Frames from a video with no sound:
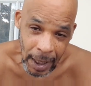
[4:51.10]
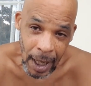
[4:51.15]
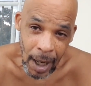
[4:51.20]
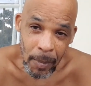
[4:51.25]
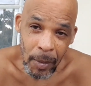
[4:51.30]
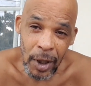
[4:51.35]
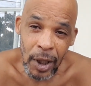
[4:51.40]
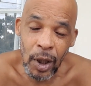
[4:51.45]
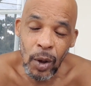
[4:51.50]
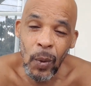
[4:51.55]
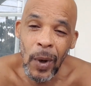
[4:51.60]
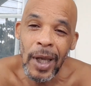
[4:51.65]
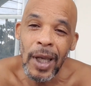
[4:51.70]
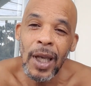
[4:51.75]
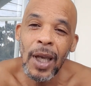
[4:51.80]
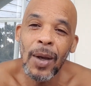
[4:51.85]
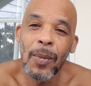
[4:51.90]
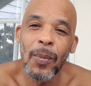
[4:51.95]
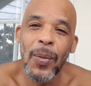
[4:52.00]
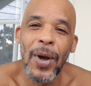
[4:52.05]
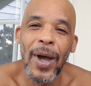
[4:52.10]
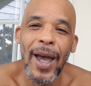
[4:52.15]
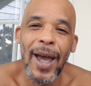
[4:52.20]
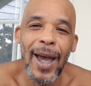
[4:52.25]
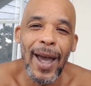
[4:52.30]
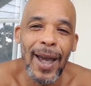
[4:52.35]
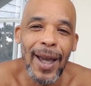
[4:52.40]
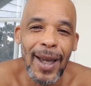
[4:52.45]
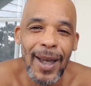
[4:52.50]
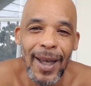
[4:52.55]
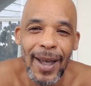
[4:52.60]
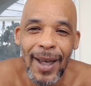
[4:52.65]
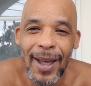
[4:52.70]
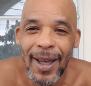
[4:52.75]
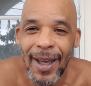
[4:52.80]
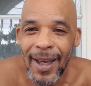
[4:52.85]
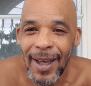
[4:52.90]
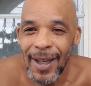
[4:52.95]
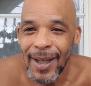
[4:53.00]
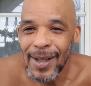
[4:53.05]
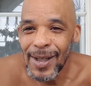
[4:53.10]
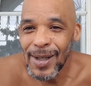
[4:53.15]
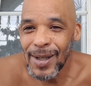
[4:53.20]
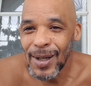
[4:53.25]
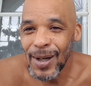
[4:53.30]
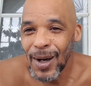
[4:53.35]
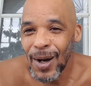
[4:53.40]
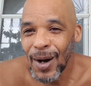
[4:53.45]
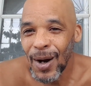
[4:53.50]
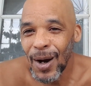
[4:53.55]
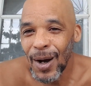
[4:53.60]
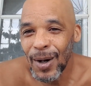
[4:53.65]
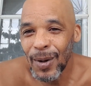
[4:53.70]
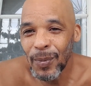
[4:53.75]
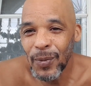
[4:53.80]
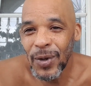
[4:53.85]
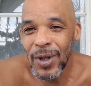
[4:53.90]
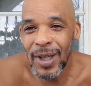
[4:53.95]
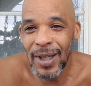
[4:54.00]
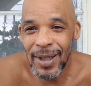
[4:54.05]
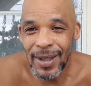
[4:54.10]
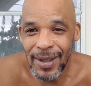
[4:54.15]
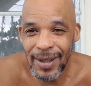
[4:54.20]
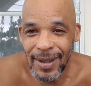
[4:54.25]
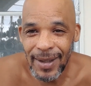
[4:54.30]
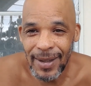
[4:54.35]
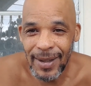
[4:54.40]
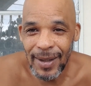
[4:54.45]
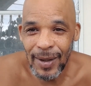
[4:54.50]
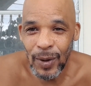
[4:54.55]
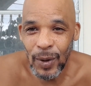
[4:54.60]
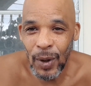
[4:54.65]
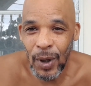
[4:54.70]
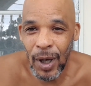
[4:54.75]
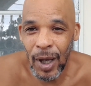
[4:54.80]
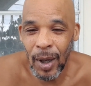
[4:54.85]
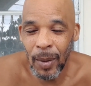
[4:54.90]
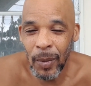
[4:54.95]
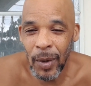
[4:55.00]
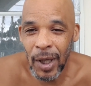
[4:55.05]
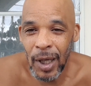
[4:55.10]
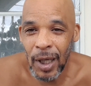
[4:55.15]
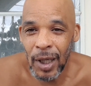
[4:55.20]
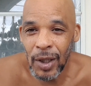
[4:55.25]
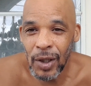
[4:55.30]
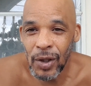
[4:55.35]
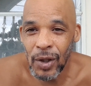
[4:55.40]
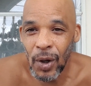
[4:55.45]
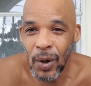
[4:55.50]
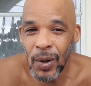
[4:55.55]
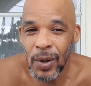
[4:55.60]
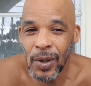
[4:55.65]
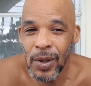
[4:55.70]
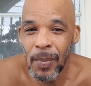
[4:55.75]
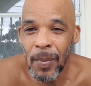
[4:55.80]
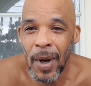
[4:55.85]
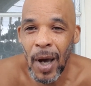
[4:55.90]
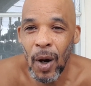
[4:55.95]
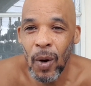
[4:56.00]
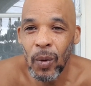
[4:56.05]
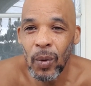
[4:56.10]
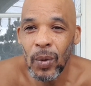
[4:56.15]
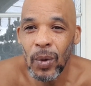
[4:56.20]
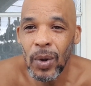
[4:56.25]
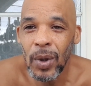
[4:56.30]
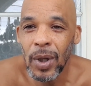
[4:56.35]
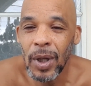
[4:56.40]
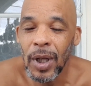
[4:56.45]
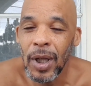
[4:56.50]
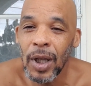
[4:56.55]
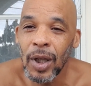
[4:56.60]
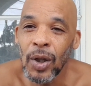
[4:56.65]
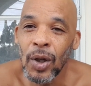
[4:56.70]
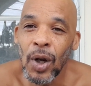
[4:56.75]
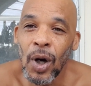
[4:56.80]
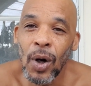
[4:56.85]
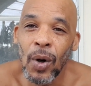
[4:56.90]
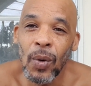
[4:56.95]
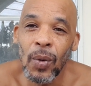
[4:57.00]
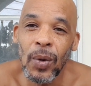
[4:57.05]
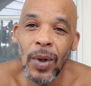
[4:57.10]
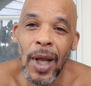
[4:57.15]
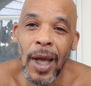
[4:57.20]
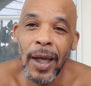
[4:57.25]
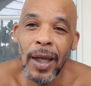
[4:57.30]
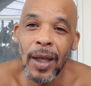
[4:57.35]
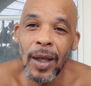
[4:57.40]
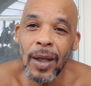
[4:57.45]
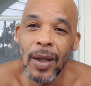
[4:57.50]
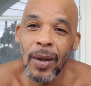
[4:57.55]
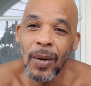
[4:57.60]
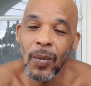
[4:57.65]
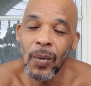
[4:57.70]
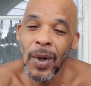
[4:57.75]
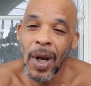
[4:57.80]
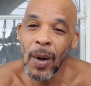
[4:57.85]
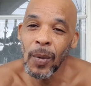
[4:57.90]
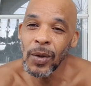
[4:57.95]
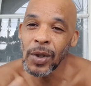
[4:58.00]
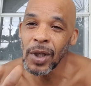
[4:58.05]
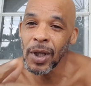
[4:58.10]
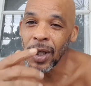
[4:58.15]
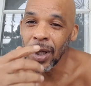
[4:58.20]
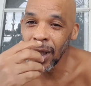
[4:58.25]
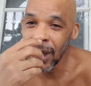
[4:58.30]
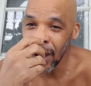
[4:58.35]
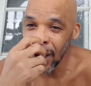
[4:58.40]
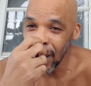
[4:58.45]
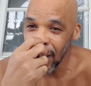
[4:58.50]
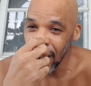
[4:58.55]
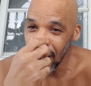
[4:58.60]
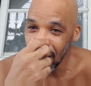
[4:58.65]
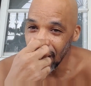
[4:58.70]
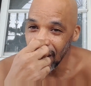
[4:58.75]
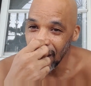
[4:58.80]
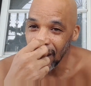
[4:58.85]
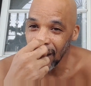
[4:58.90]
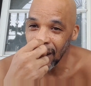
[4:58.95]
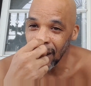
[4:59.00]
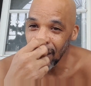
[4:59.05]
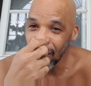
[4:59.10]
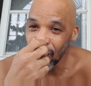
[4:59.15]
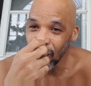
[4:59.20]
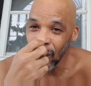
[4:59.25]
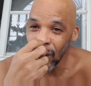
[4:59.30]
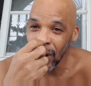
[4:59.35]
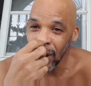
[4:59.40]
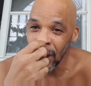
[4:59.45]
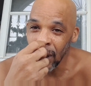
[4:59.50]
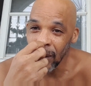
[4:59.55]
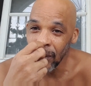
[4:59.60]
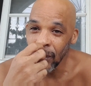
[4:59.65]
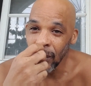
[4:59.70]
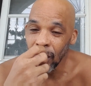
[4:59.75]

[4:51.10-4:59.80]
But anyway, getting back to the art of peace. You know what I mean? So it's about, like when I was in Brooklyn,